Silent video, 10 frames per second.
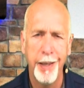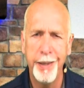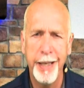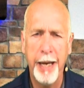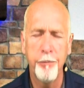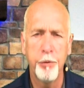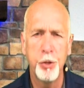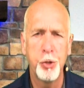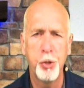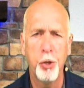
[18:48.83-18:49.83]
In the
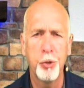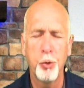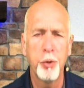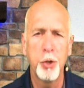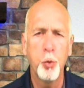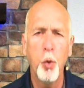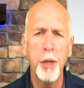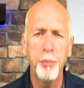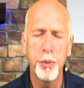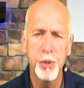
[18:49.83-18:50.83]
average church, only
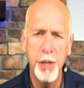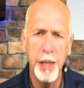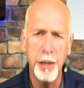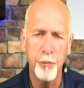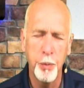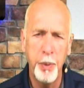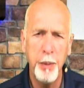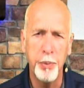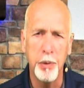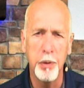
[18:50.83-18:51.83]
20% of the
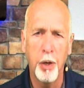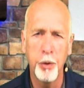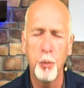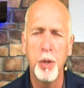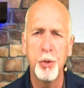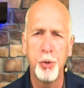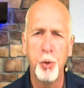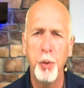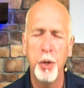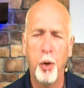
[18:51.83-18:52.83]
people are the ones
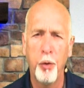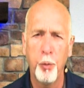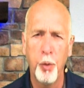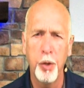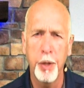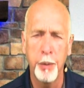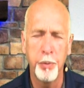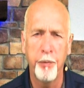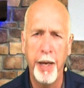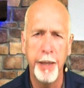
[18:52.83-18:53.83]
doing all the work and
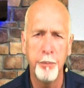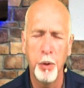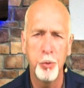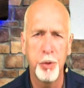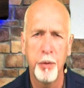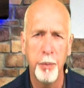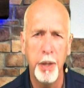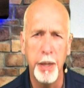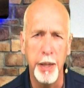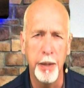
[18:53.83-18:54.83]
providing most of the
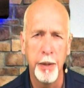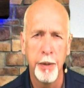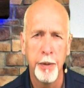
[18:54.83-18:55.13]
money.